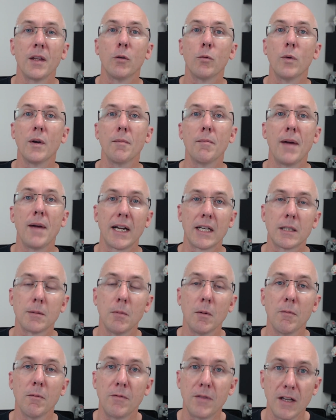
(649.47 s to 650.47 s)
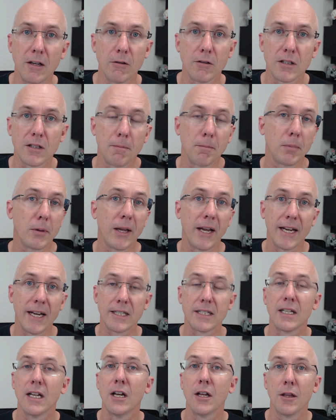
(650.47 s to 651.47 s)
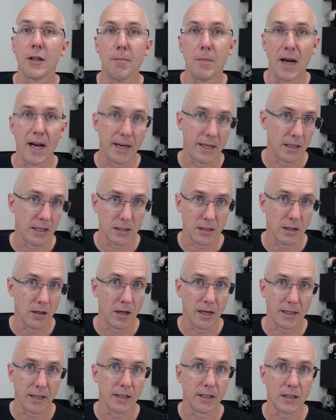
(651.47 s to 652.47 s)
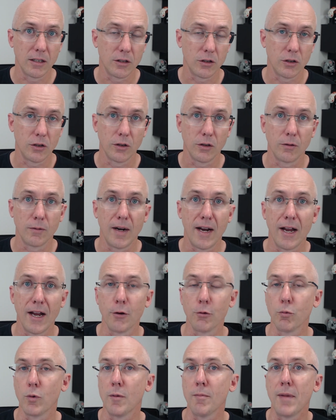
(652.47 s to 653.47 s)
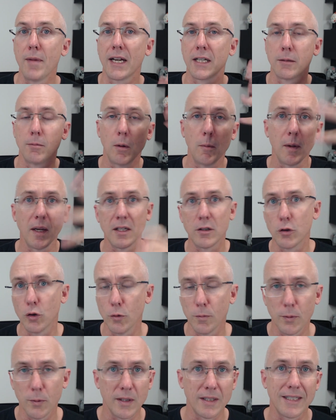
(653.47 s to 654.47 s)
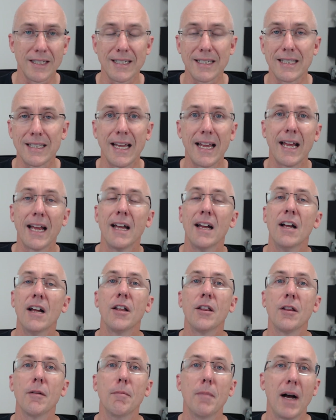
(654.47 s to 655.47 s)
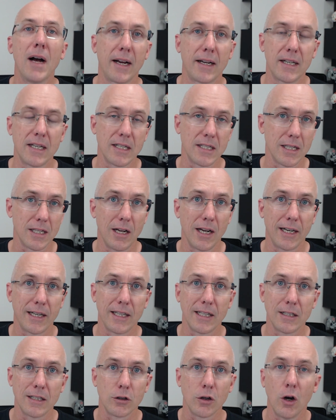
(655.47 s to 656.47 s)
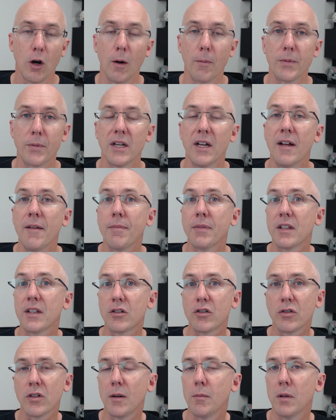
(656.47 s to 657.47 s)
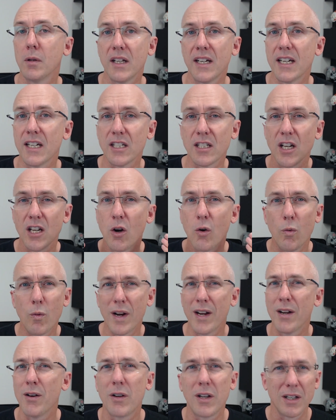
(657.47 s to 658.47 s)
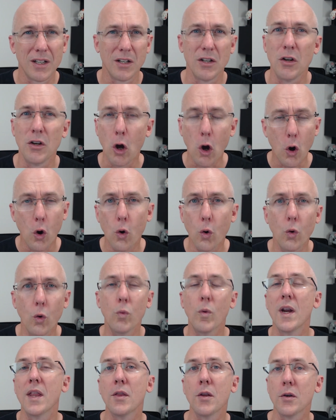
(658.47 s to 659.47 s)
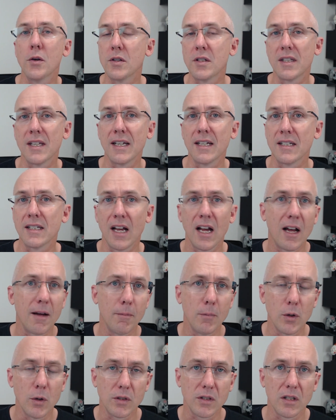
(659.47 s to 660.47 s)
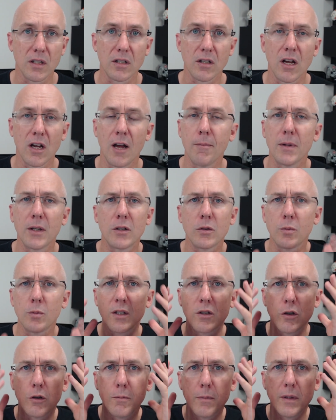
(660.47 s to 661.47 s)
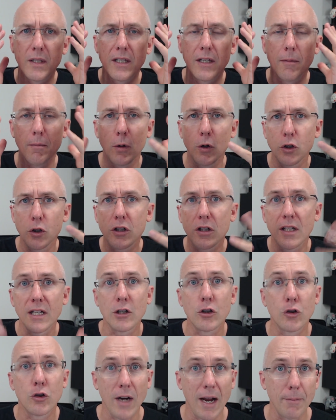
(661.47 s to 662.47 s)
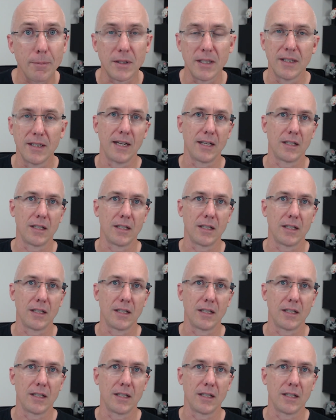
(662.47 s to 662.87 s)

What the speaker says: When maximum fear is in place, the market is likely to turn around. When maximum exuberance is there, the market is likely topped. The trouble is, we're not going to know when those things are most of the time because we're too busy emotionally trapped in that